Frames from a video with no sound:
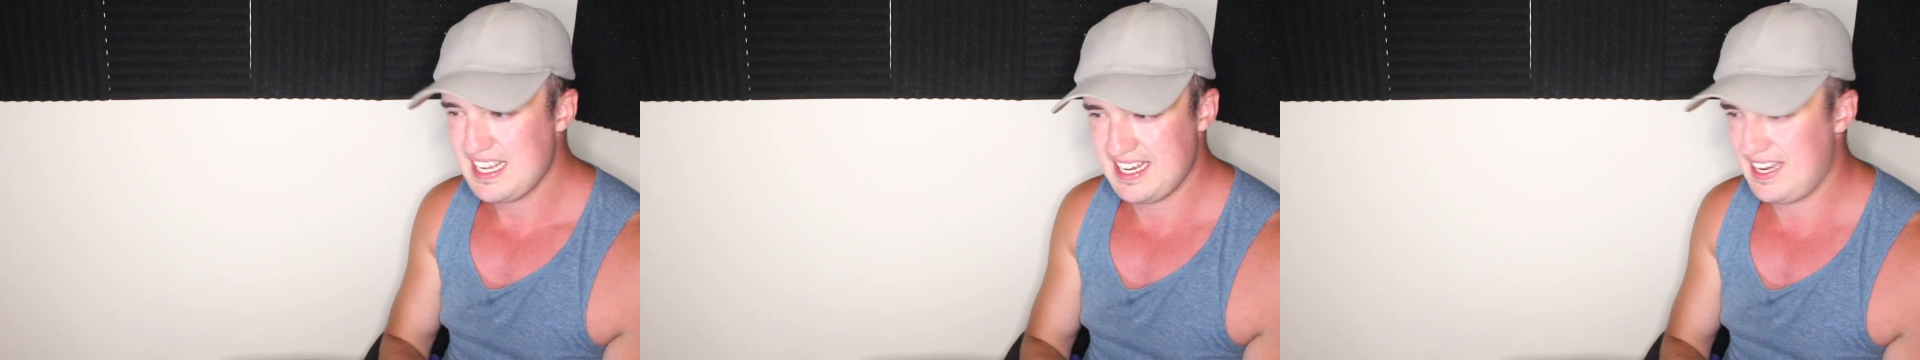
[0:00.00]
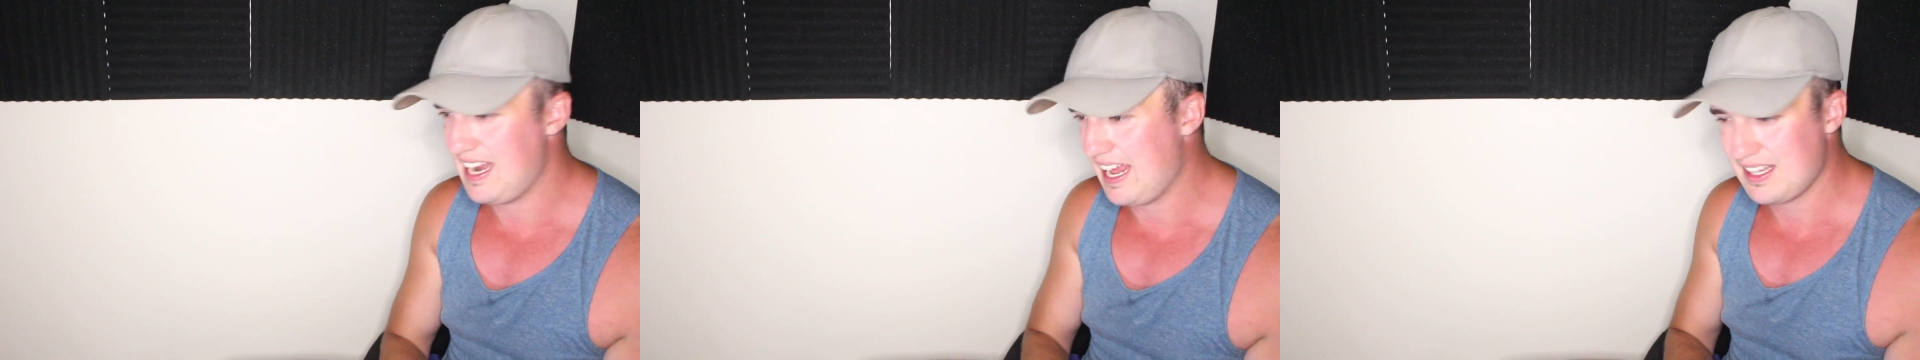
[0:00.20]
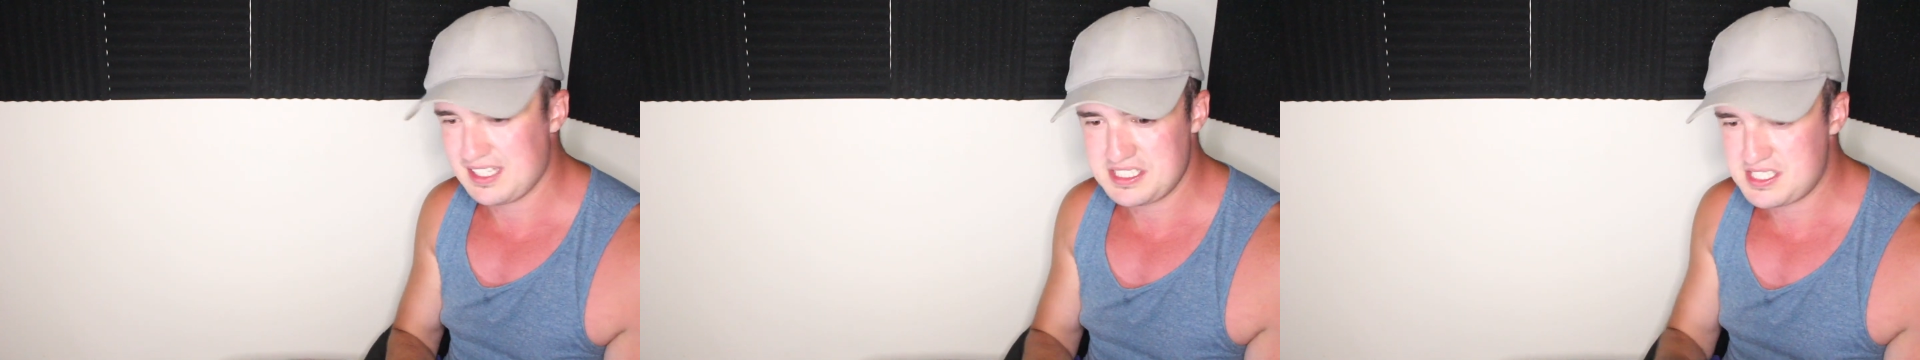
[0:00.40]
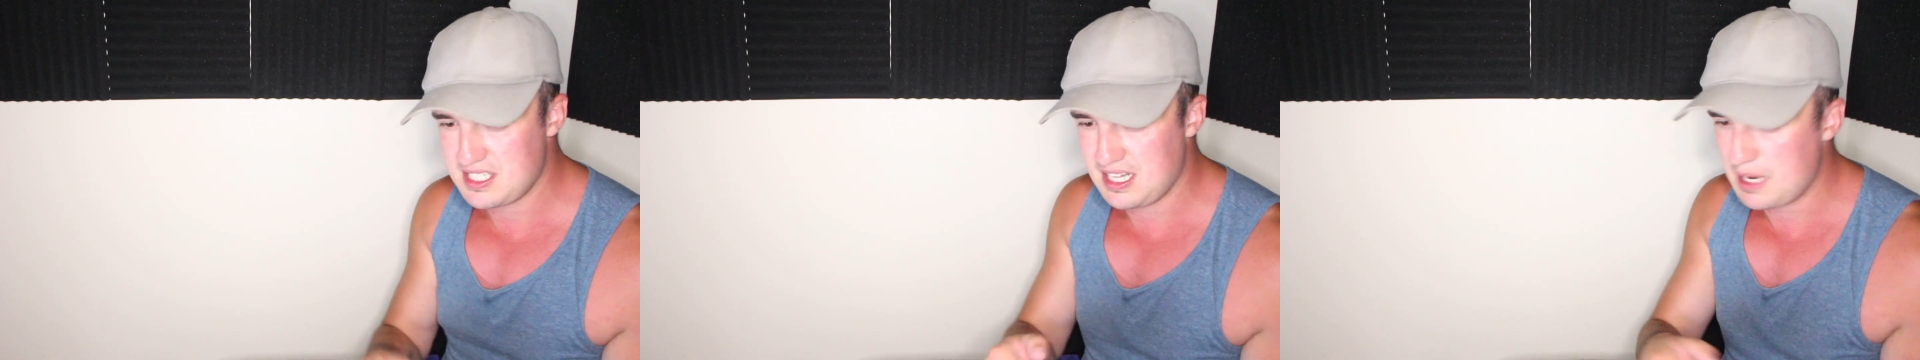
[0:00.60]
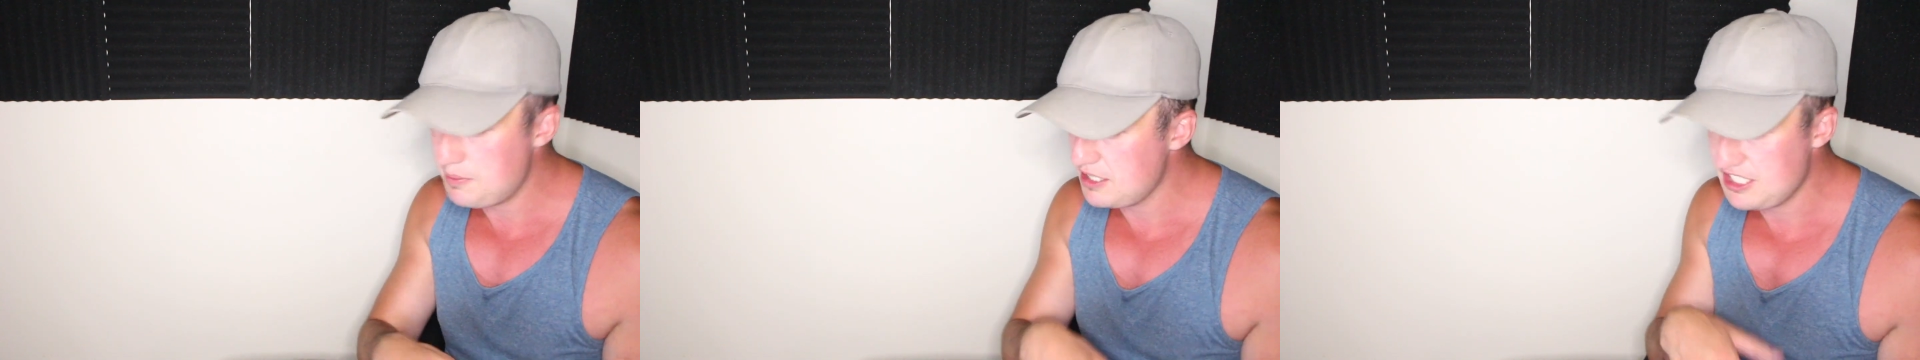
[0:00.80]
and an
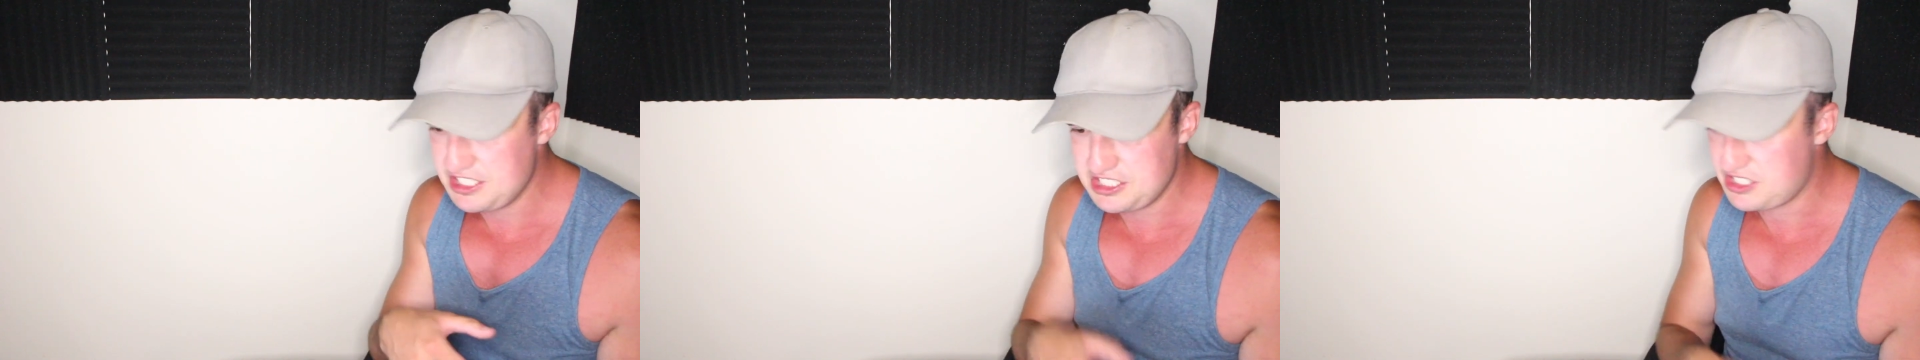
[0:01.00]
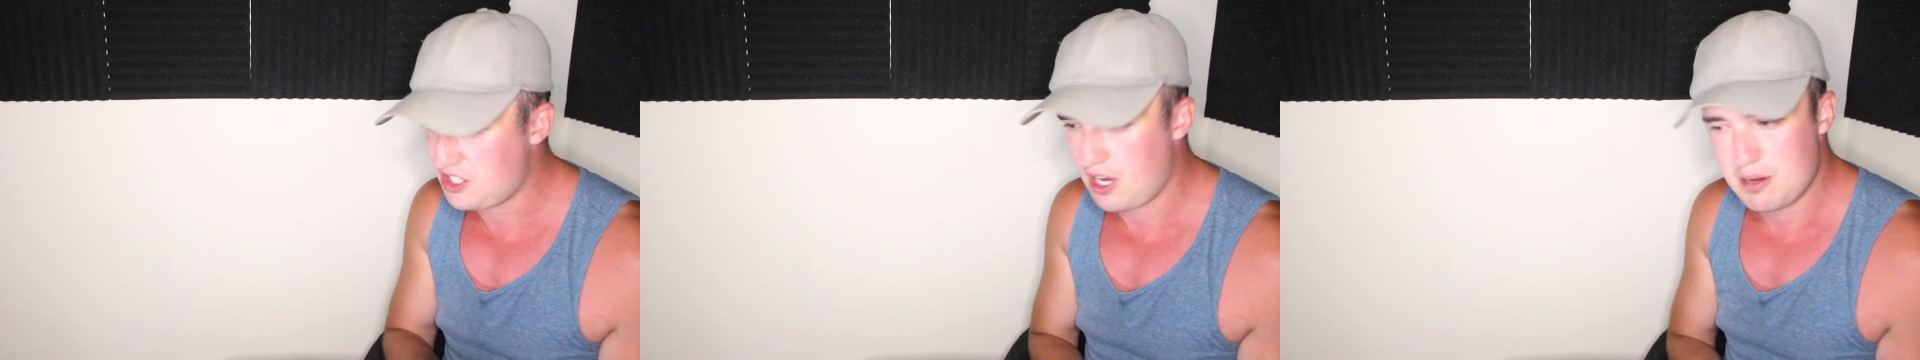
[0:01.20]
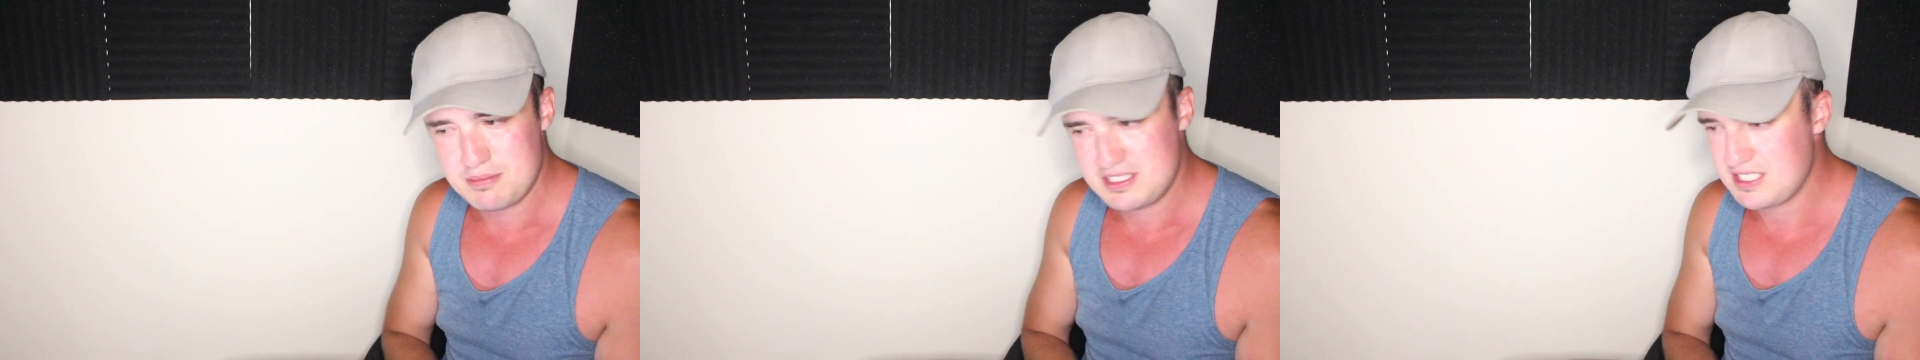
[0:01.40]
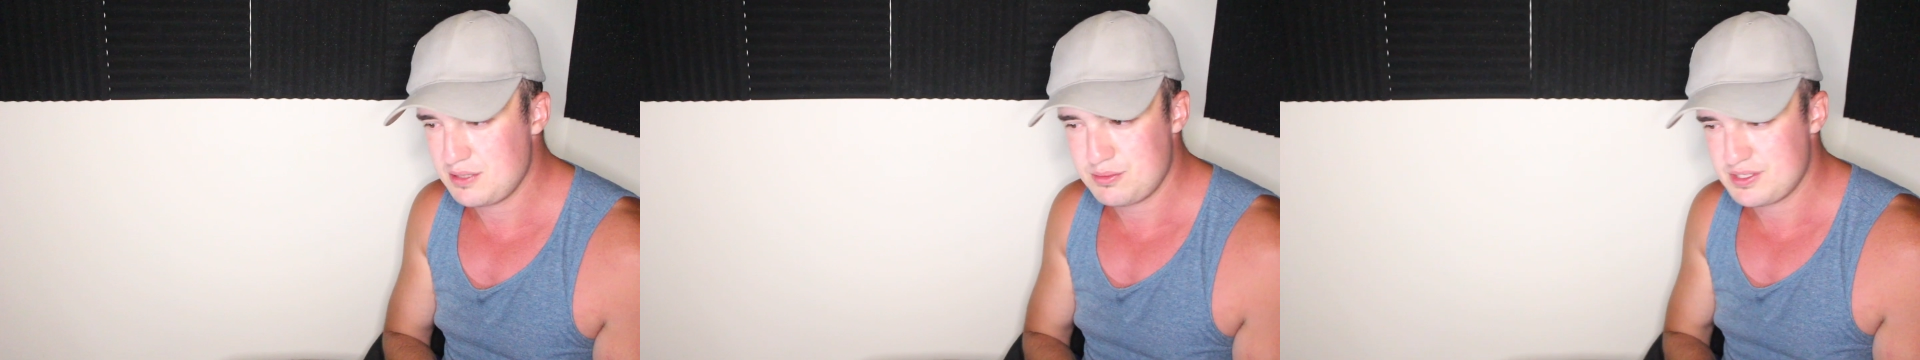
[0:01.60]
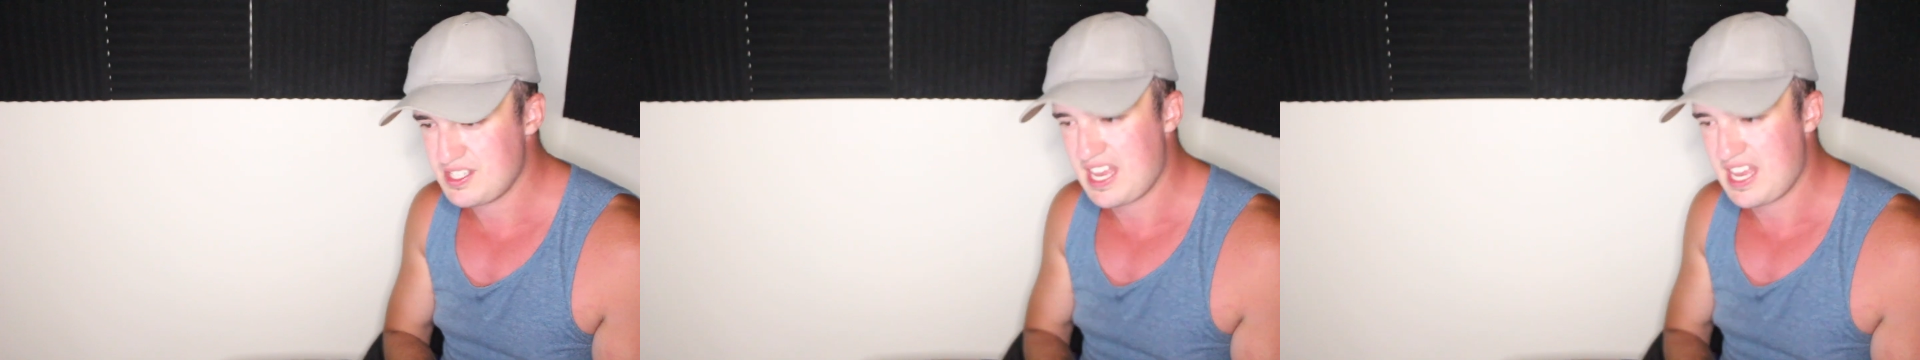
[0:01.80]
A-list celebrity just commented